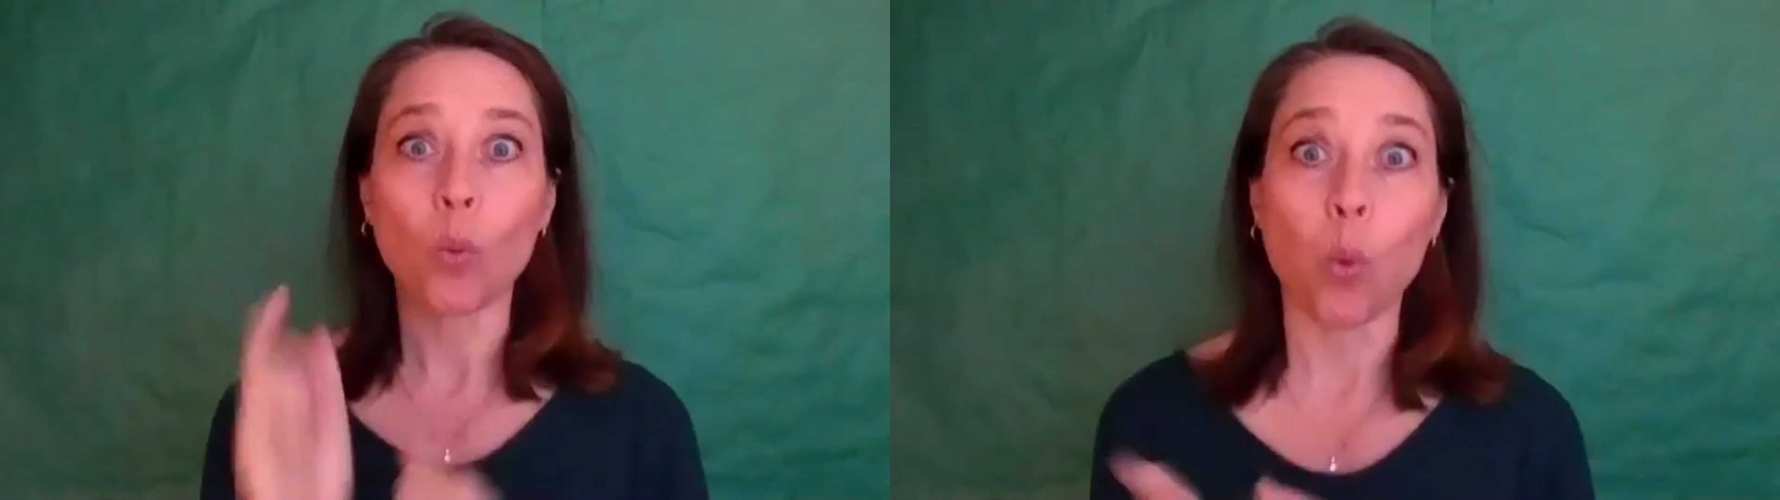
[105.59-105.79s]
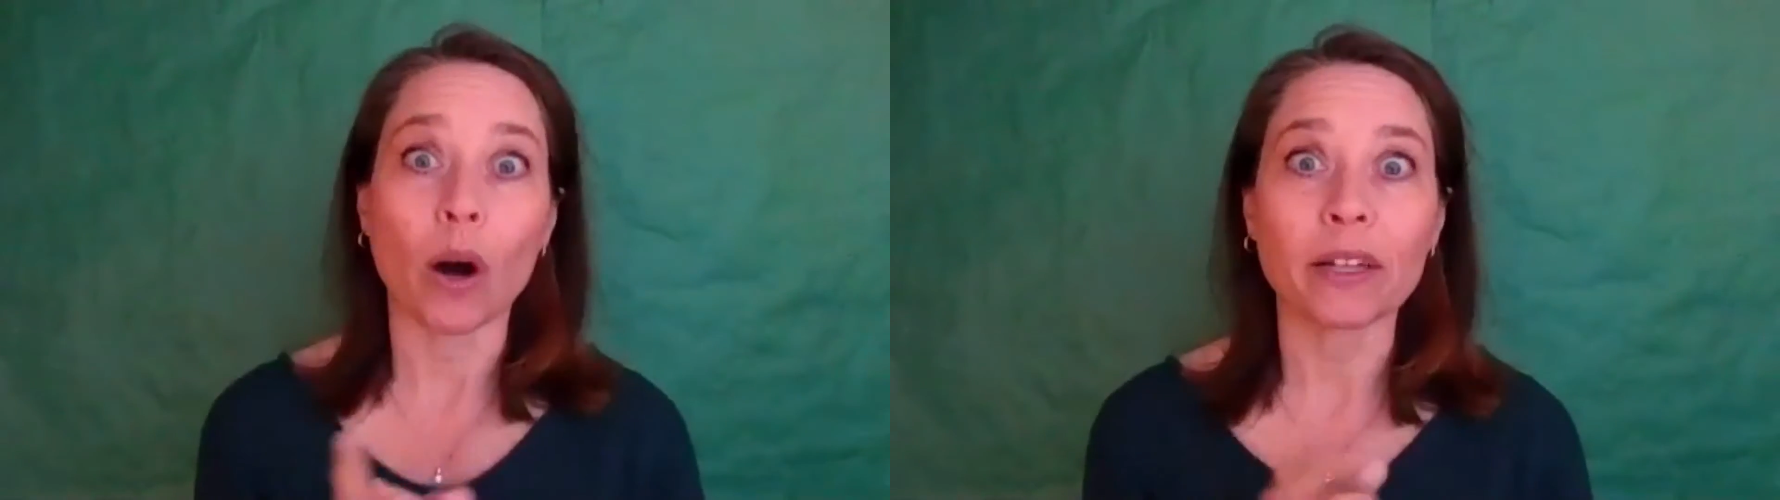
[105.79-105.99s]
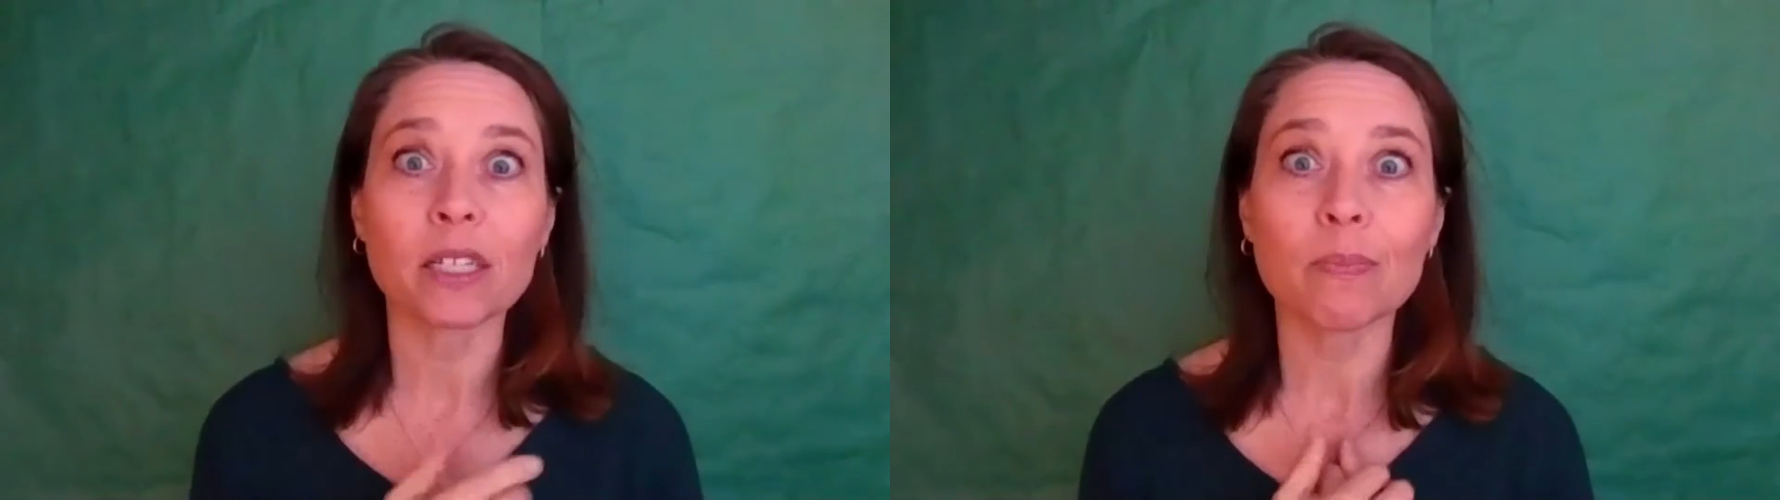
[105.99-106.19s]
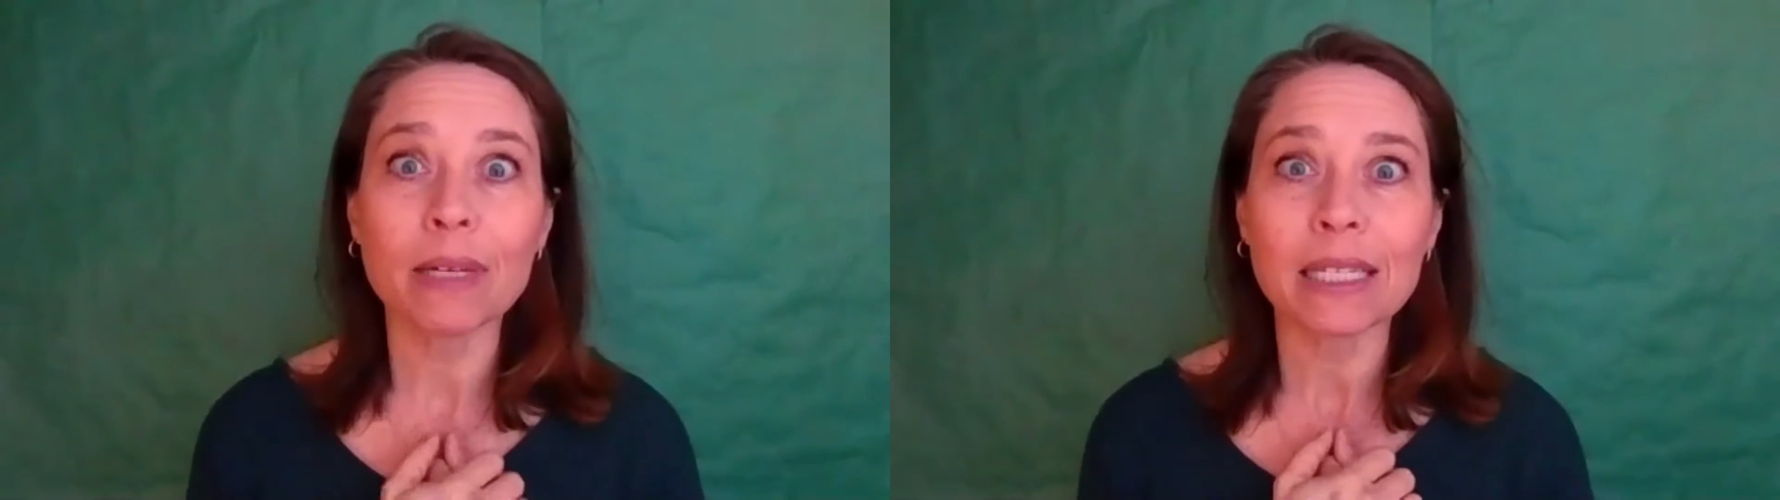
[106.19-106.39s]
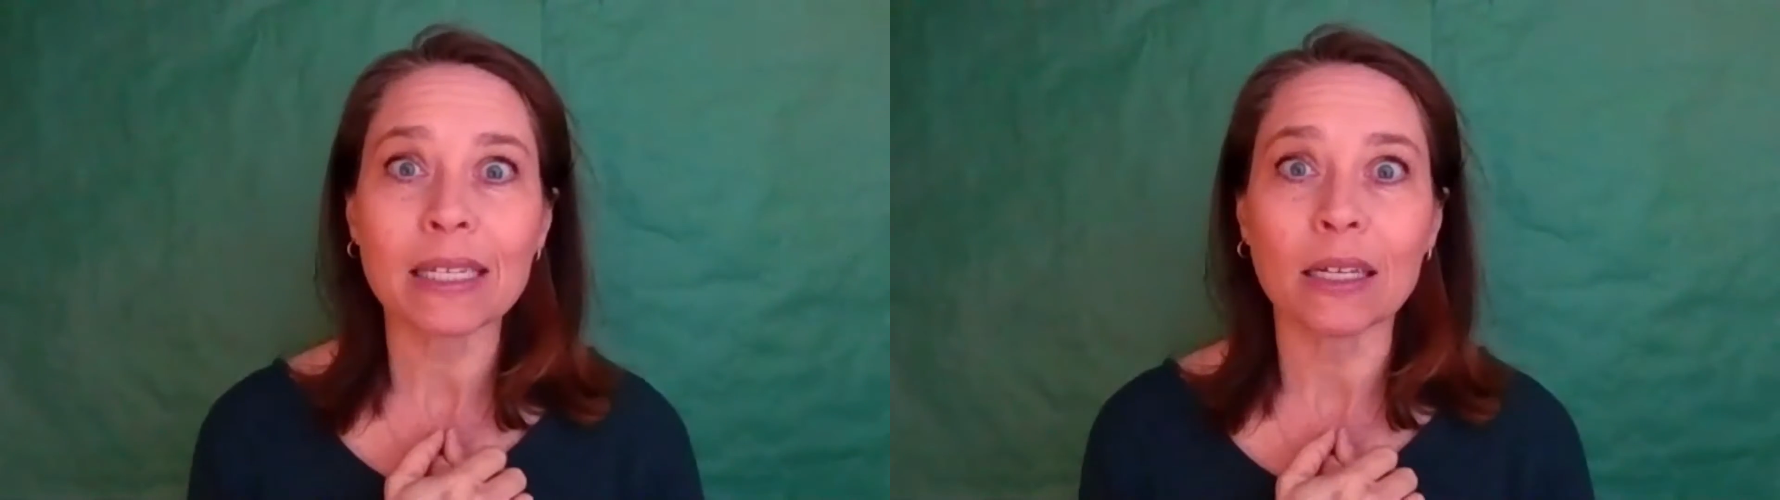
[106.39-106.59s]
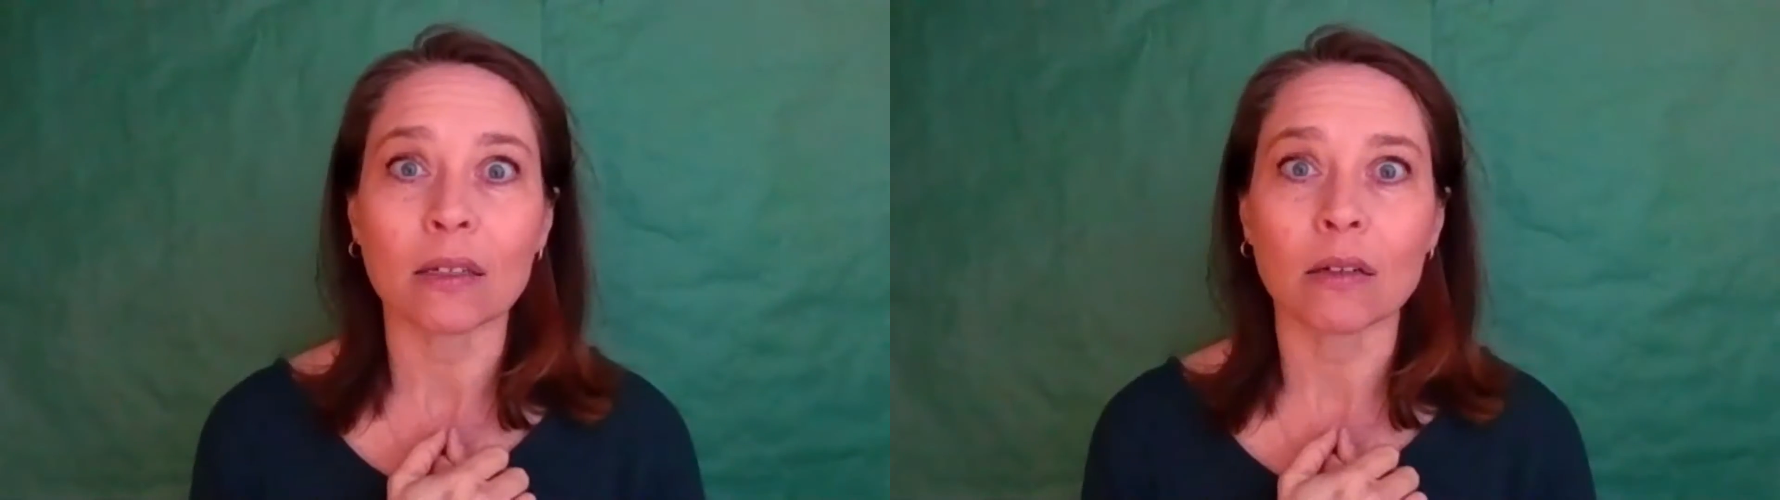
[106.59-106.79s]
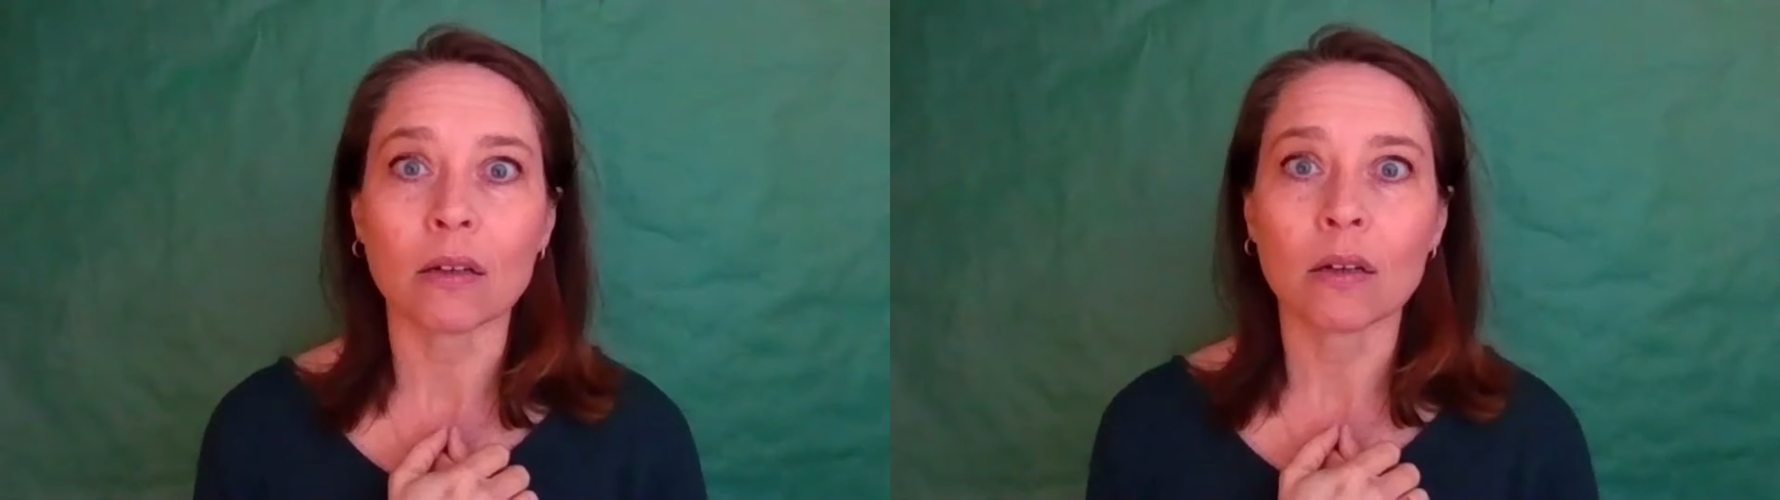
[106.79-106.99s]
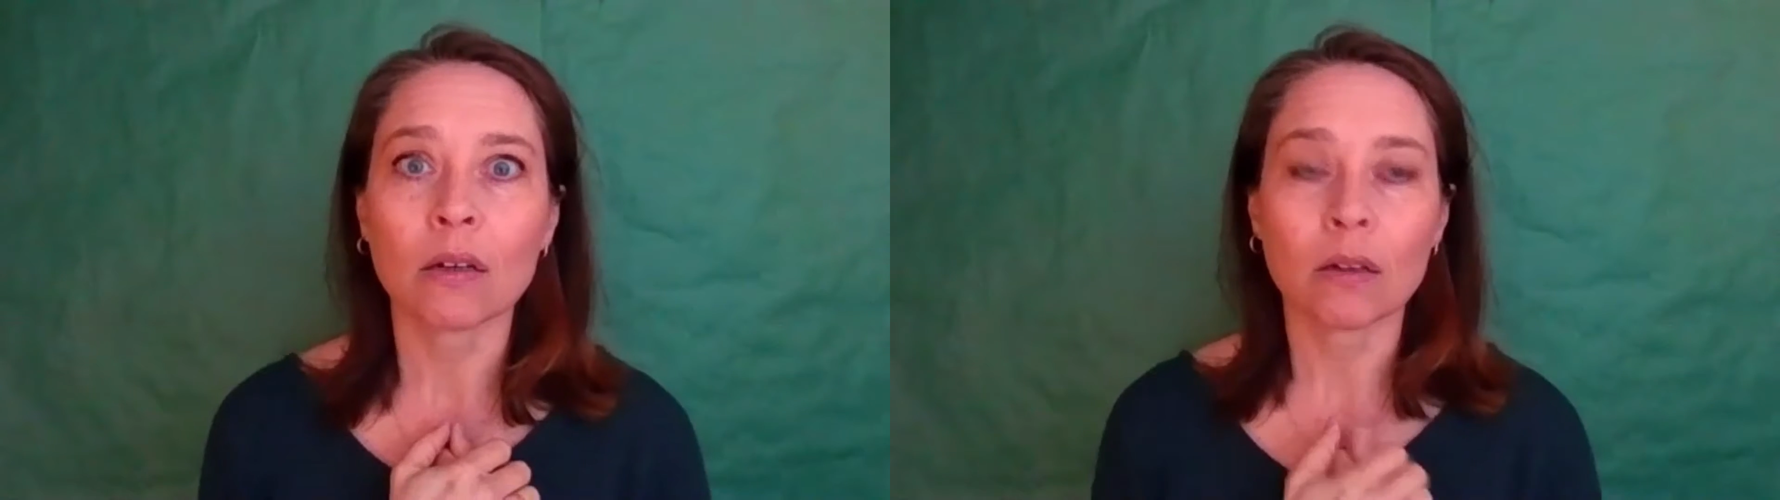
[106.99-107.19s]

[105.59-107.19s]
one is missing.